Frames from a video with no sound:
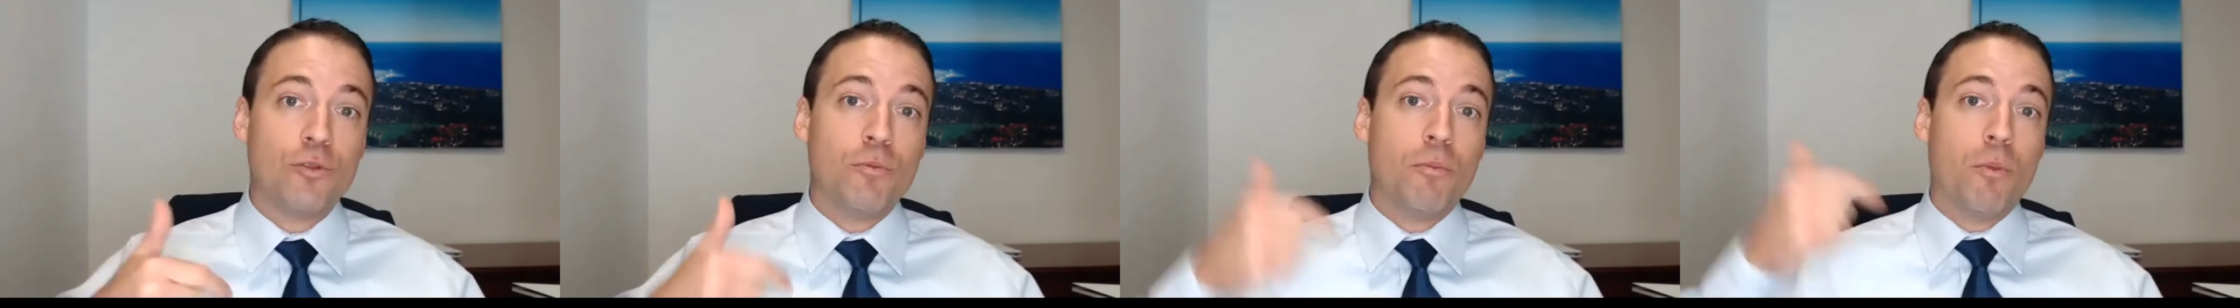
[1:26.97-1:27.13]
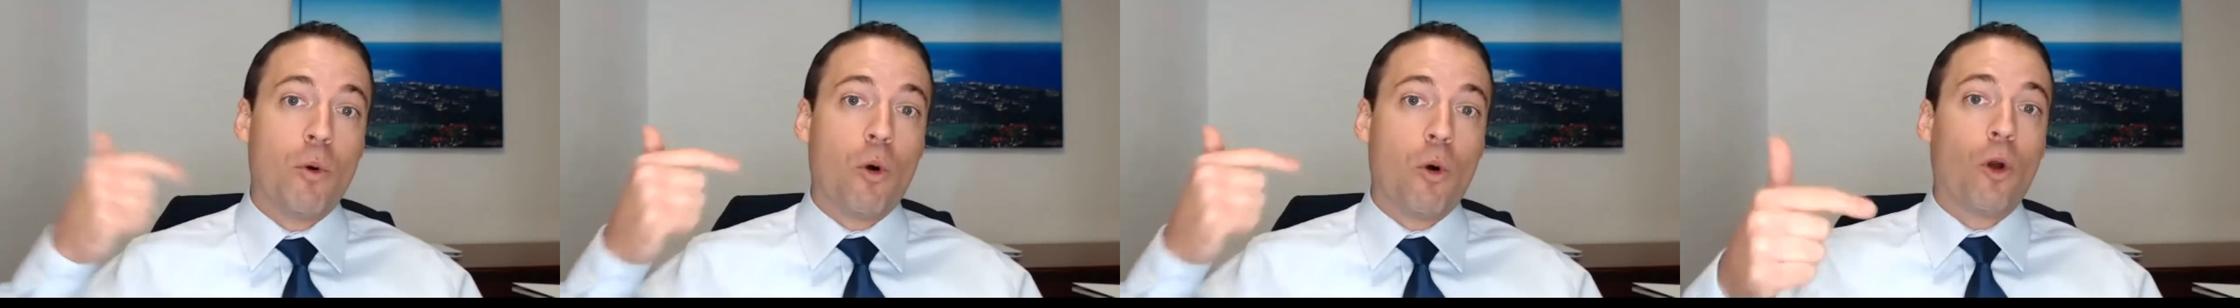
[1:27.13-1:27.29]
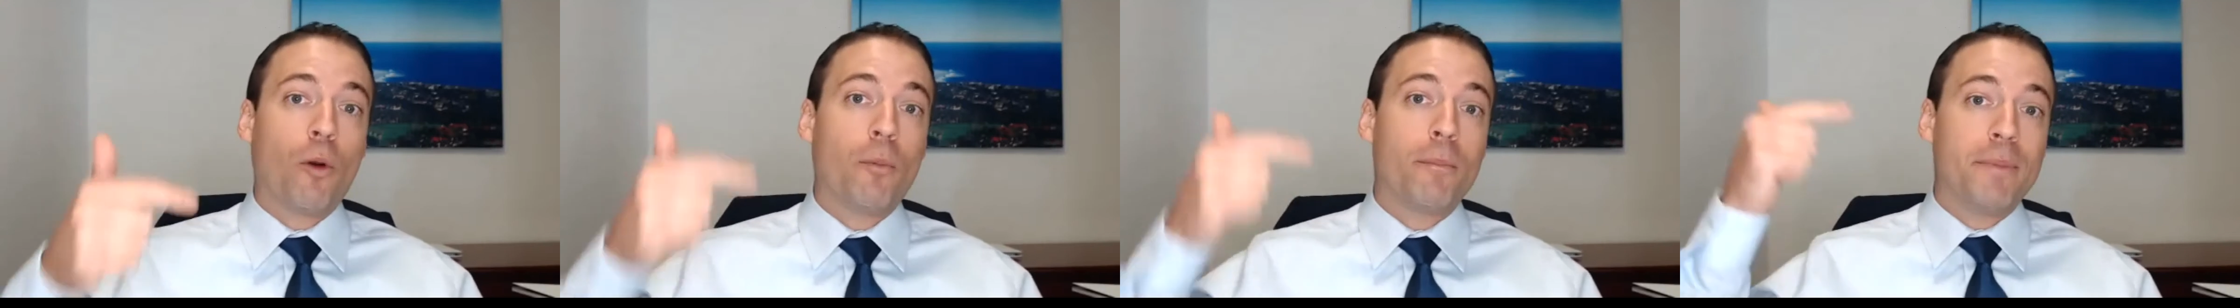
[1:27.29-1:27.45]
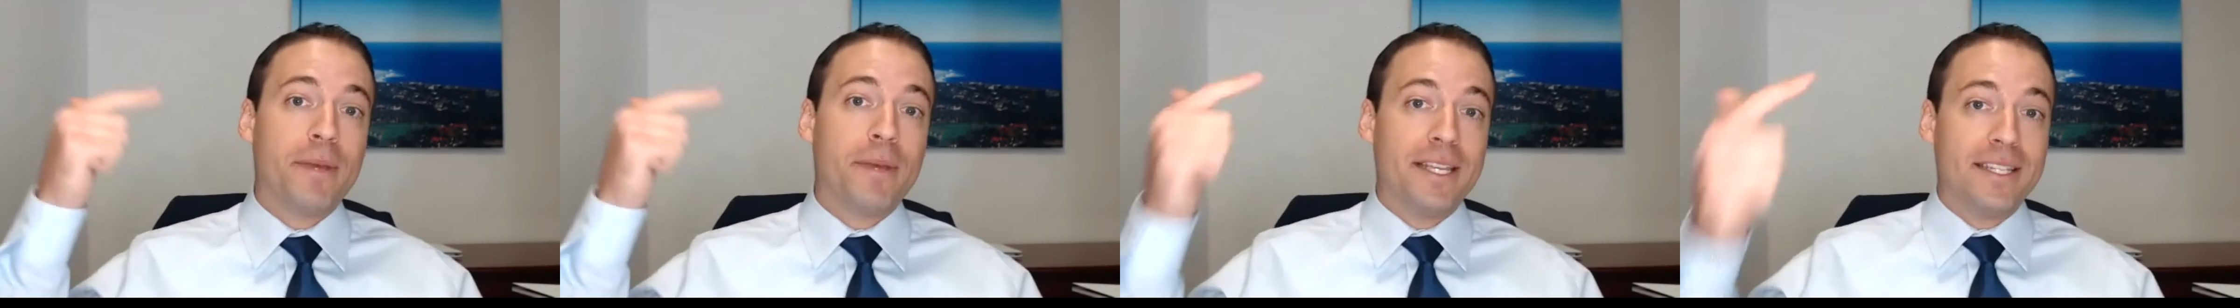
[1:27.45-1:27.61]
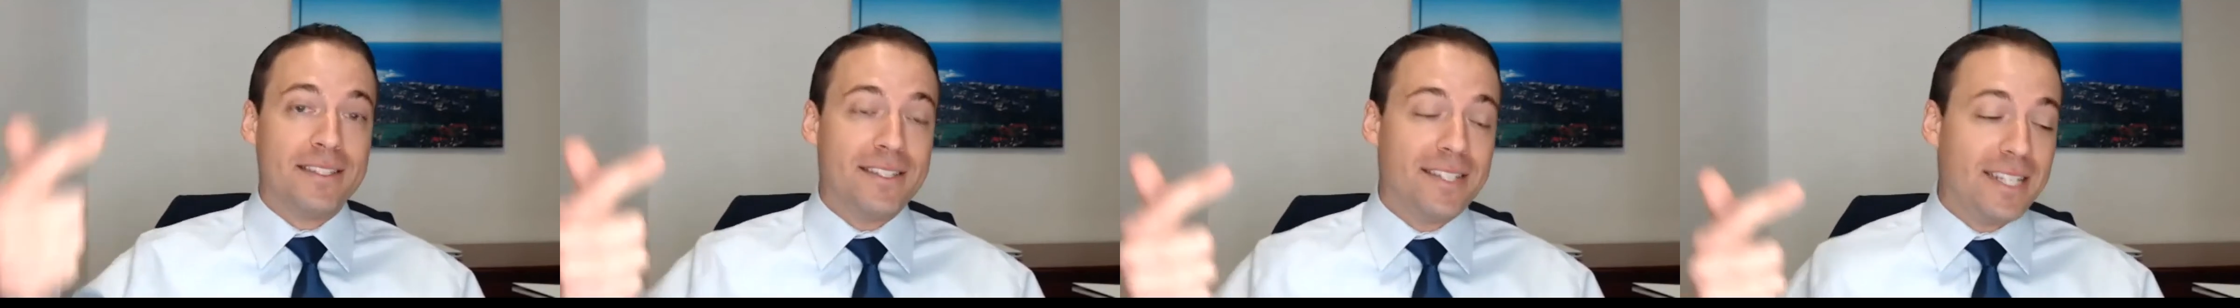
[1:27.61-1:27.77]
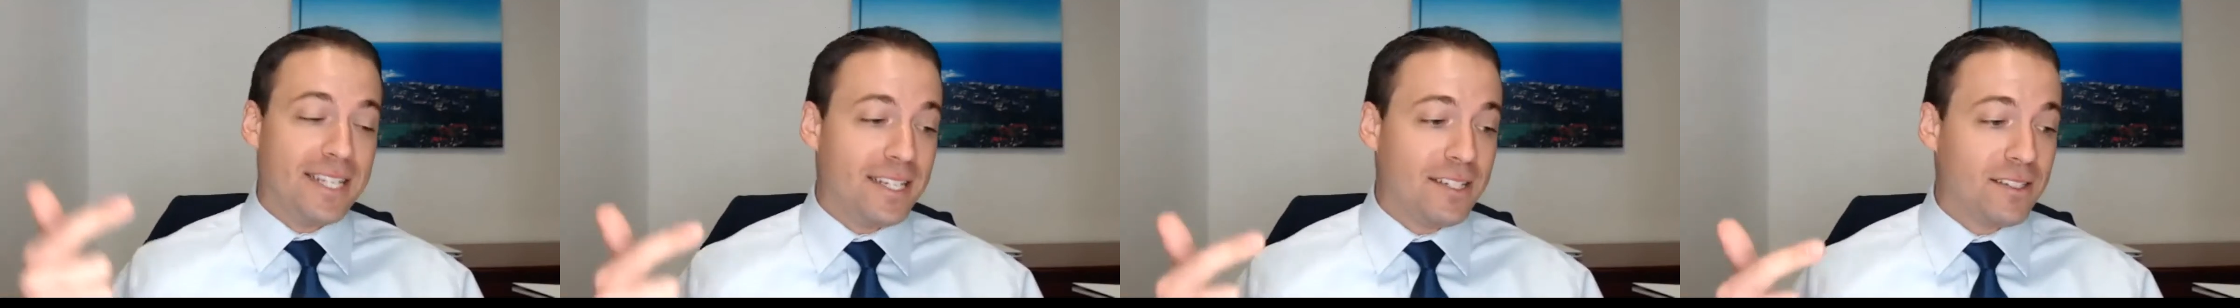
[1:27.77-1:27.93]
more
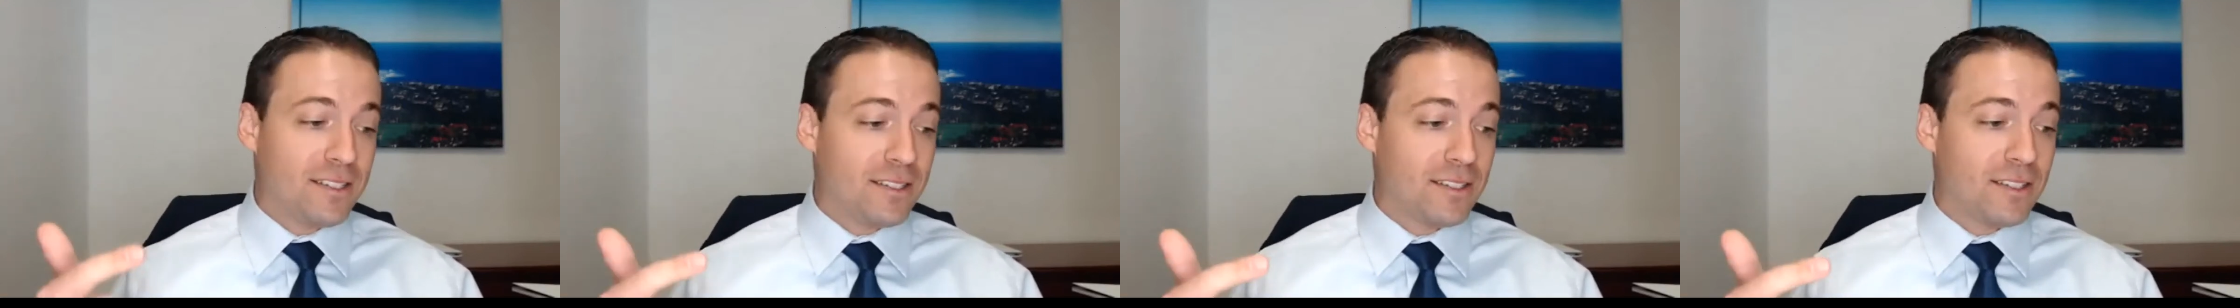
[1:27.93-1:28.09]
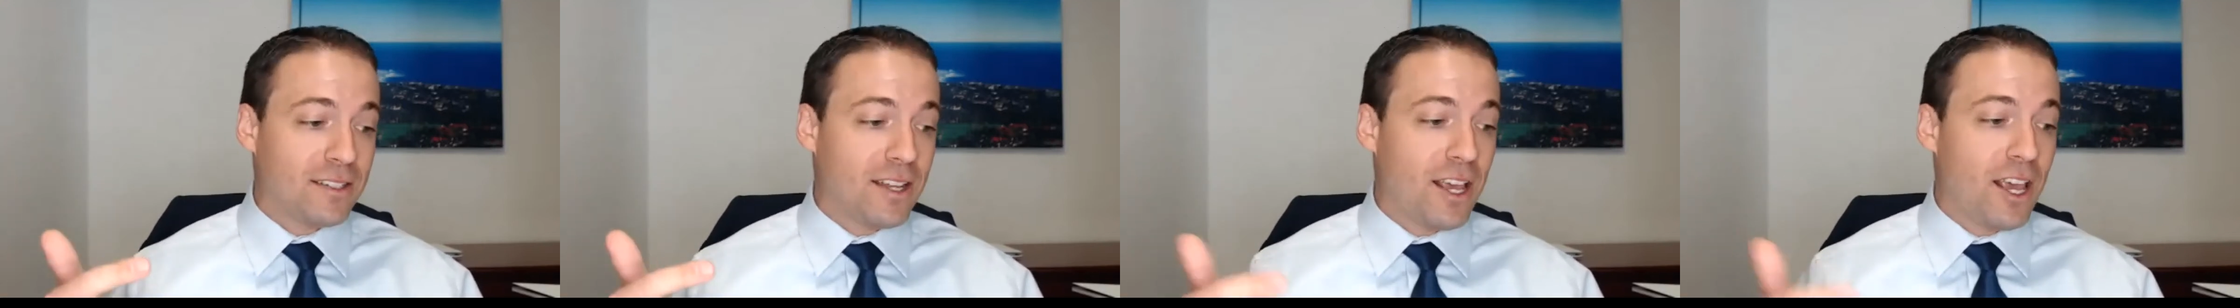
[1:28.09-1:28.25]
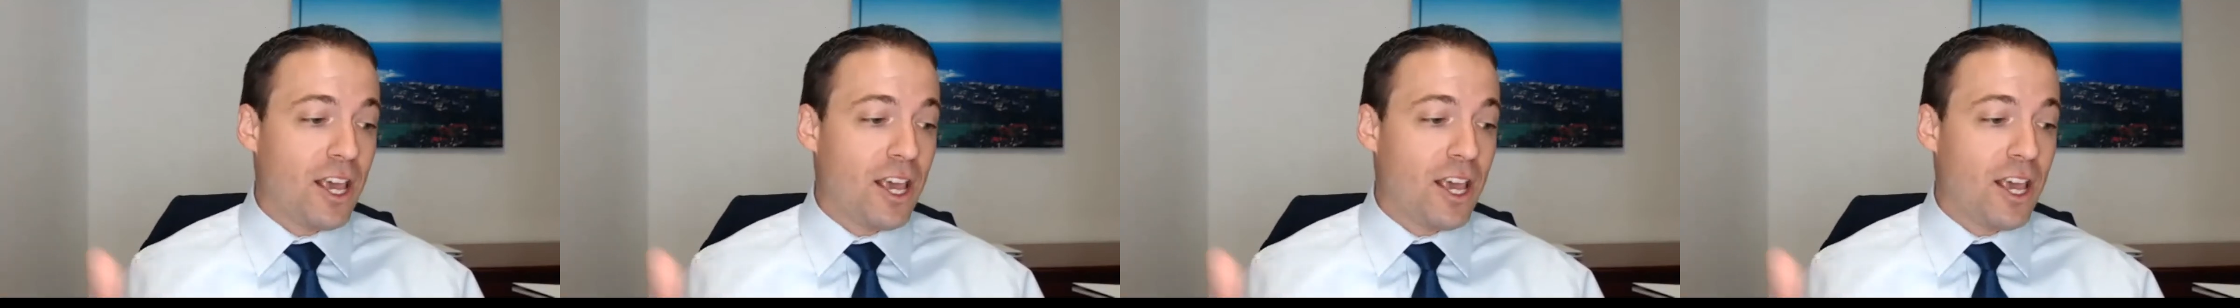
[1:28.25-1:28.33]
business.